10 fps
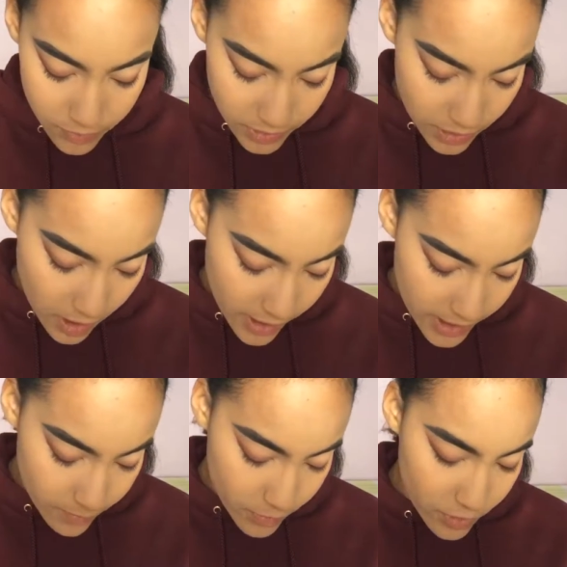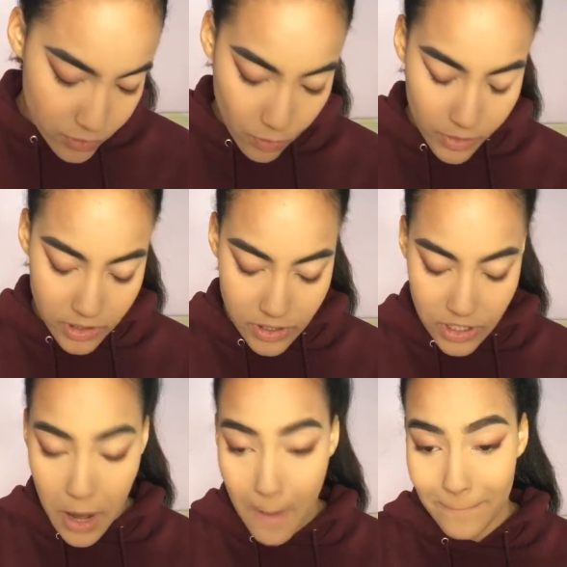realgar and burnt
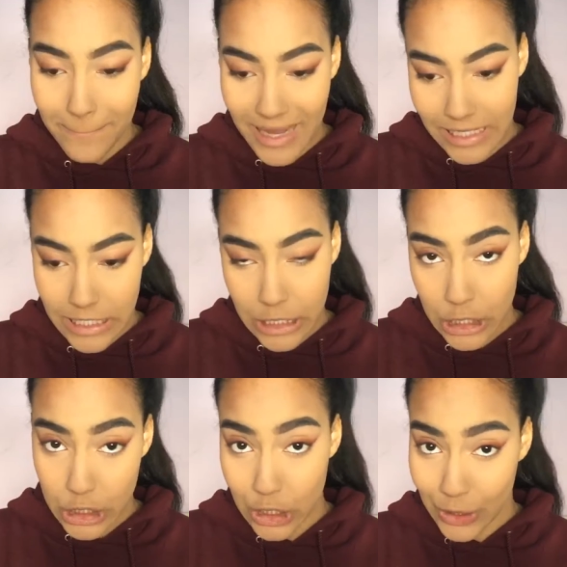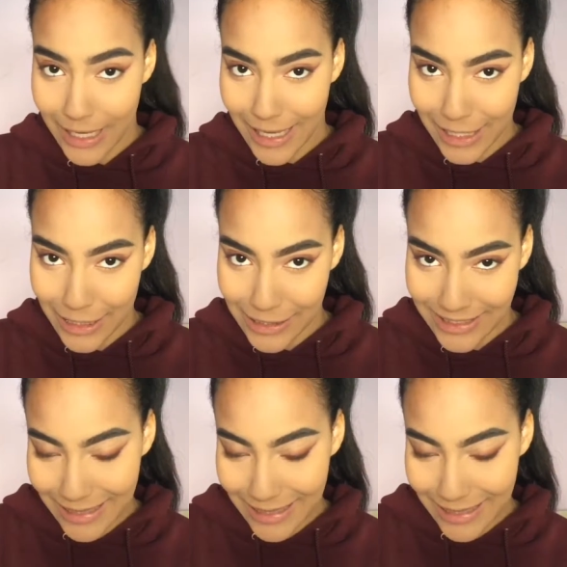orange mixed together